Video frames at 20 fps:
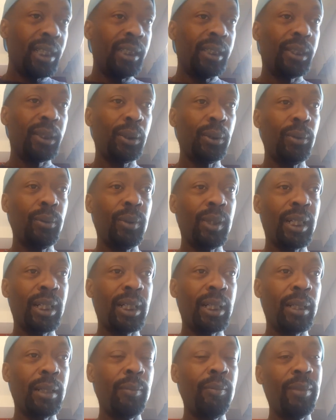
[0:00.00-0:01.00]
to
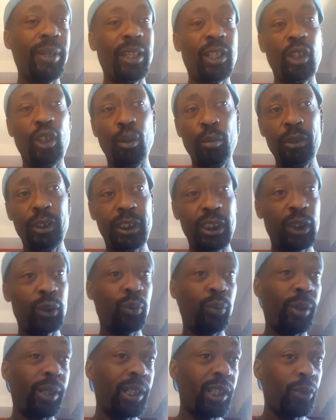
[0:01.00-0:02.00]
uh, make homelessness
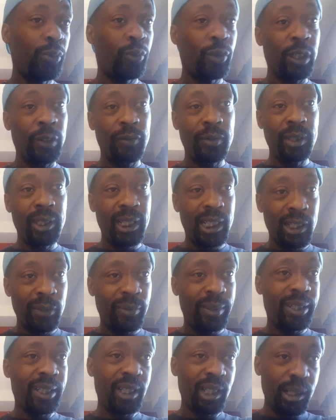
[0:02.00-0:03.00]
rare, brief, and
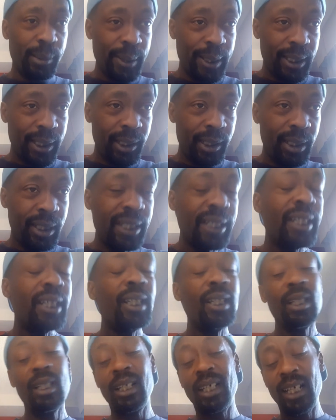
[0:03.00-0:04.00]
non-recurring.
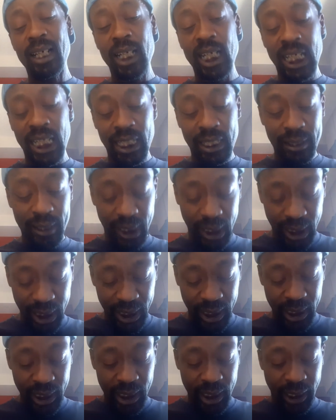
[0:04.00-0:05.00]
Uh,
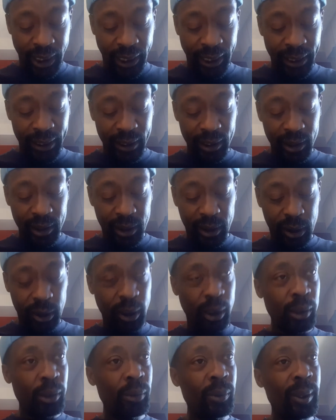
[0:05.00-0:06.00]
and
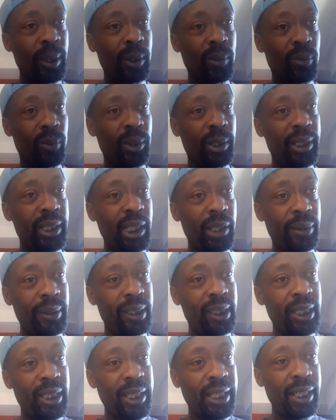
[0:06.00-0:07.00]
so we're, we're
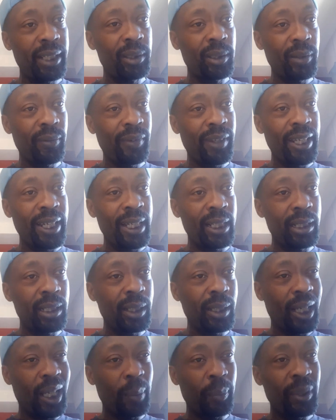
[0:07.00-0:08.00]
nearing the end of
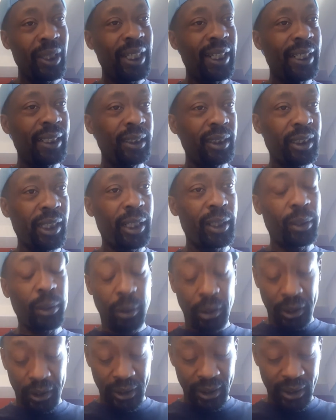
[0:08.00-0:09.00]
that plan cycle.